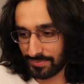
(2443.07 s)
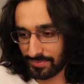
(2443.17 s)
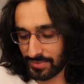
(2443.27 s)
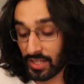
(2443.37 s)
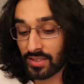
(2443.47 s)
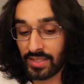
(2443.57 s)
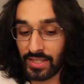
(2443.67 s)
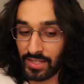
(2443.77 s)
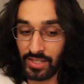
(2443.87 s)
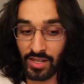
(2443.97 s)
Luckily,
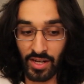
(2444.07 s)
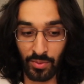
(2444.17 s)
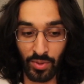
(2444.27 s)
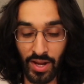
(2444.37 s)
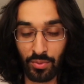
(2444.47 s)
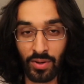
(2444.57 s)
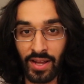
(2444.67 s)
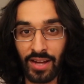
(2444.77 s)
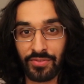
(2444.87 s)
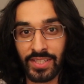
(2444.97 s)
in a year, I won't
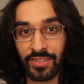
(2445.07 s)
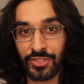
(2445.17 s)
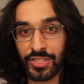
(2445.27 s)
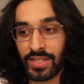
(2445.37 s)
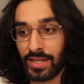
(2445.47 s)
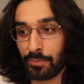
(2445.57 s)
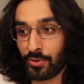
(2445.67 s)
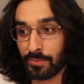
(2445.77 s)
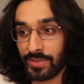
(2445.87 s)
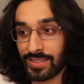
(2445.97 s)
have to give a shit
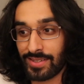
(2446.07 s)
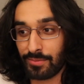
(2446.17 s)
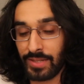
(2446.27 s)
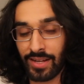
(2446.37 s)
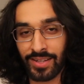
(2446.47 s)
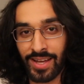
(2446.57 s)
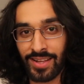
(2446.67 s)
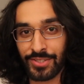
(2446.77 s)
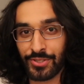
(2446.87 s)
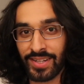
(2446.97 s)
anymore because I'll be out of
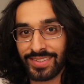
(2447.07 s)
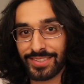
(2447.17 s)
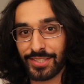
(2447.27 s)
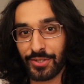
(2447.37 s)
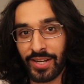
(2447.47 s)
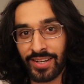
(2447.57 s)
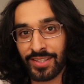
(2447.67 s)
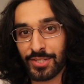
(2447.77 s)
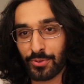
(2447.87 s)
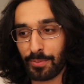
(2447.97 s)
college, right? So none of
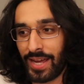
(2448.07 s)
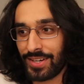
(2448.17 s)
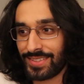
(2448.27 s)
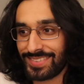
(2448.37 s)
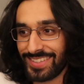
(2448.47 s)
this will matter.